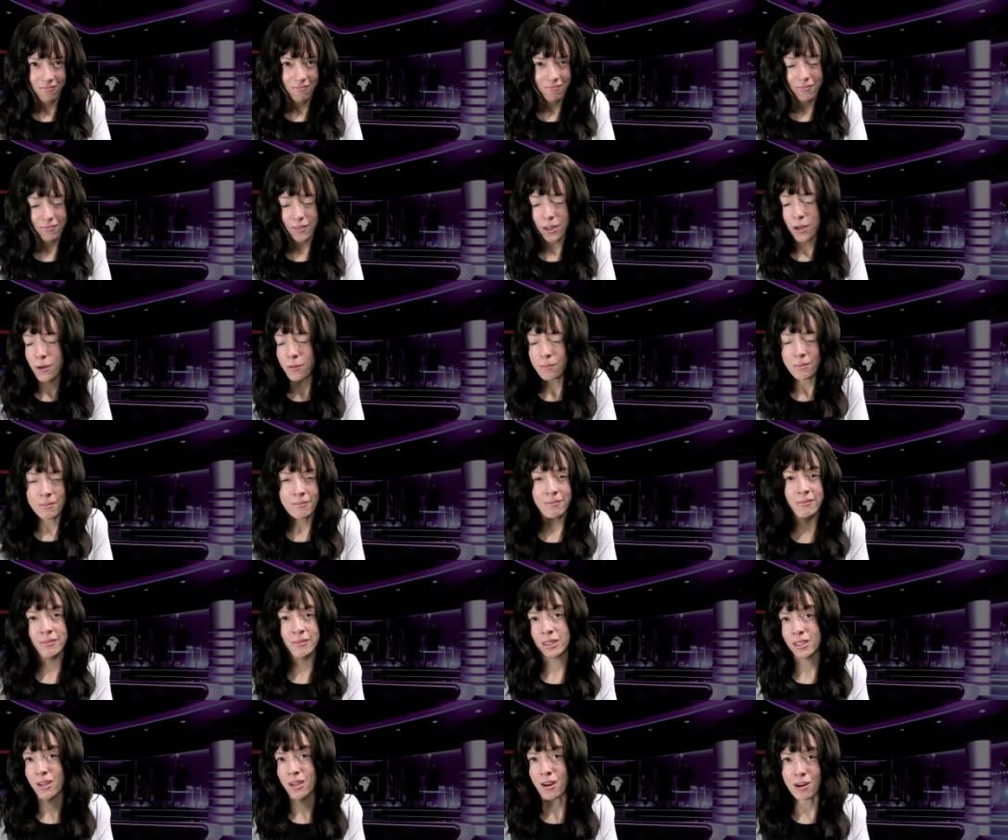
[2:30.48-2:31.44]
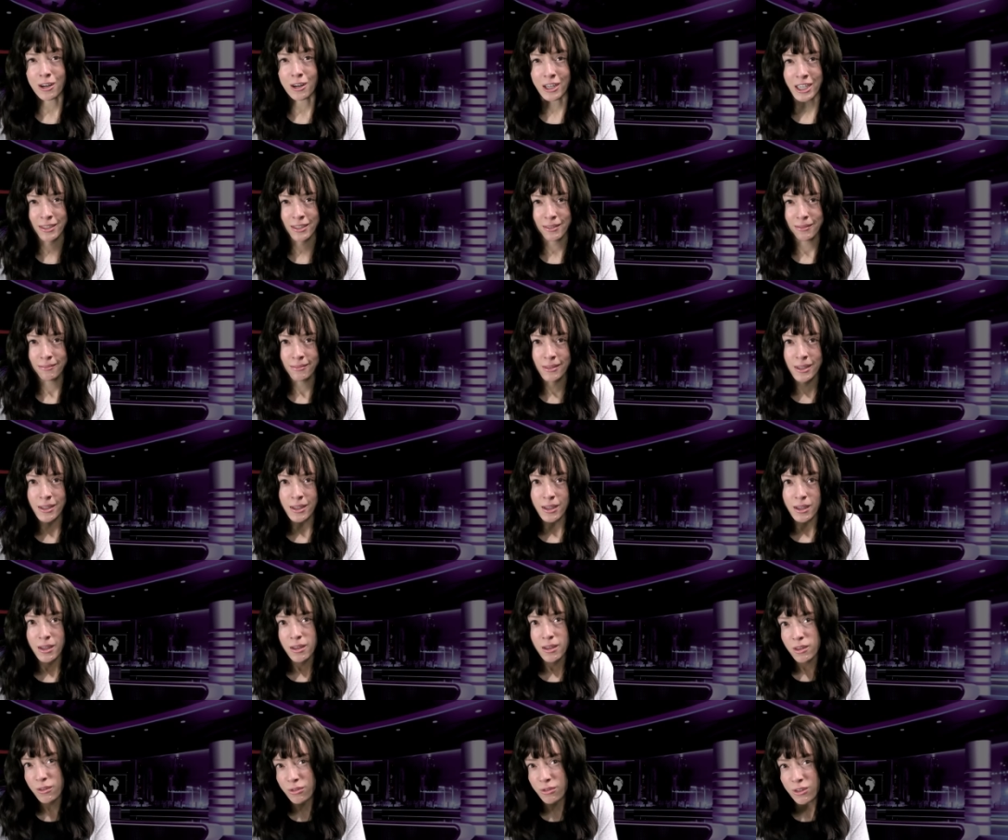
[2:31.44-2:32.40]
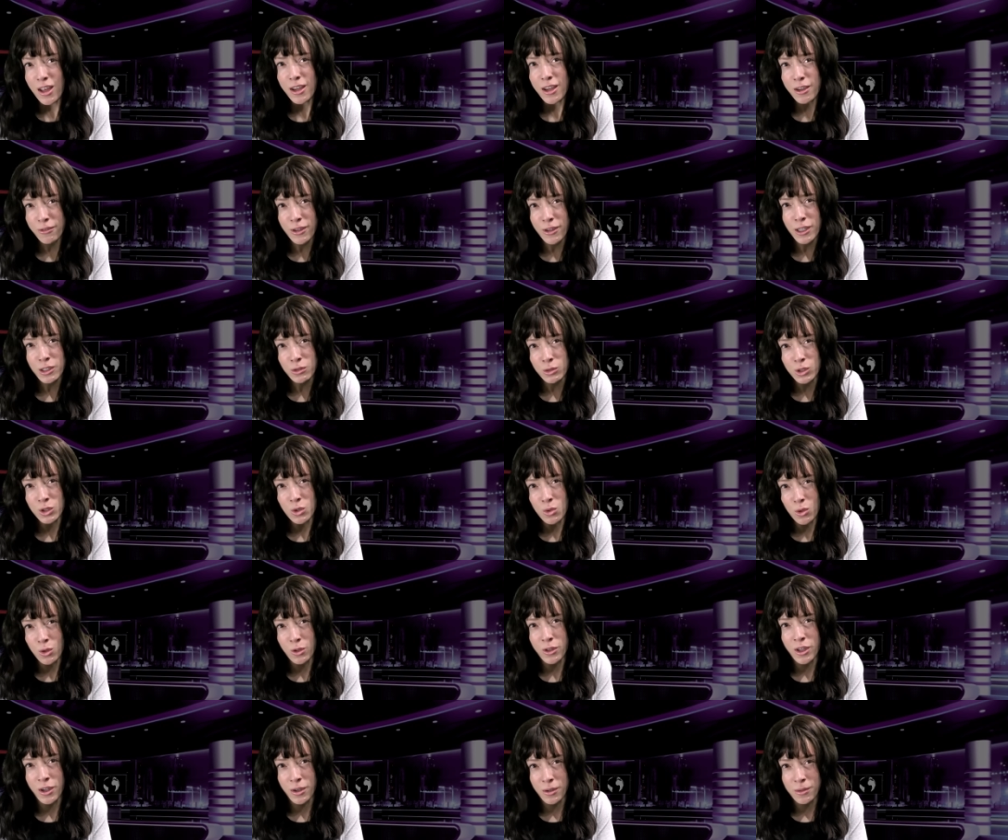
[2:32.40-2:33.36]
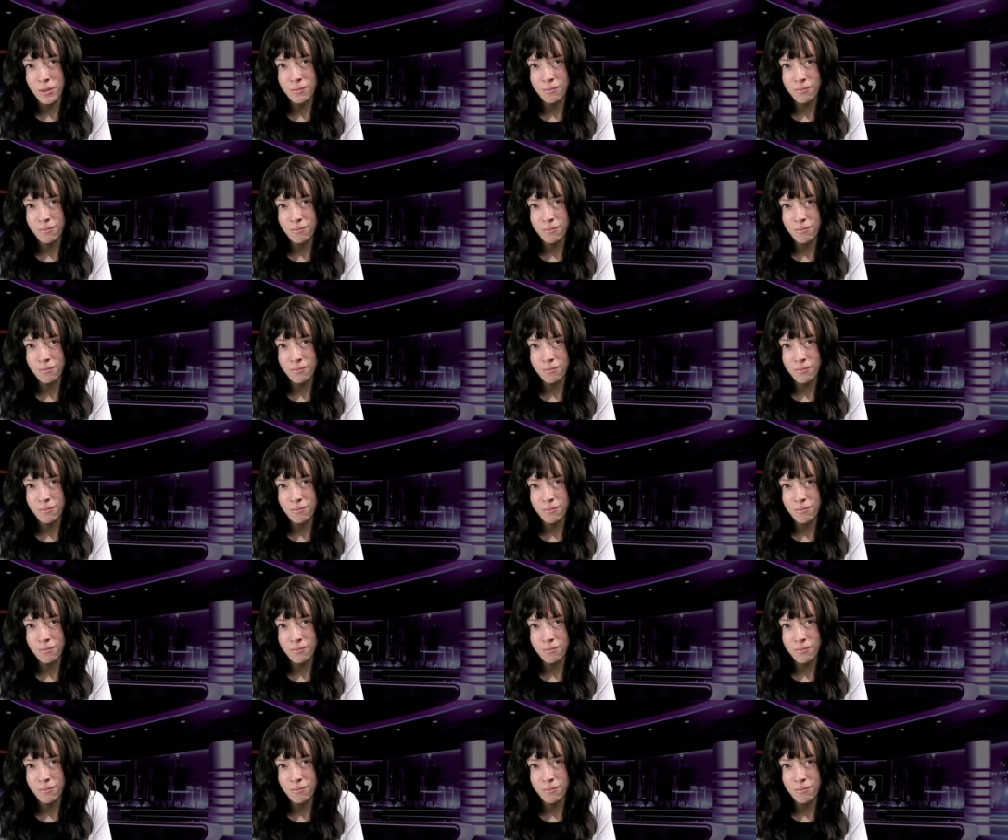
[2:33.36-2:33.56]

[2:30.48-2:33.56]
Nope, sorry. The fly effect was cool though.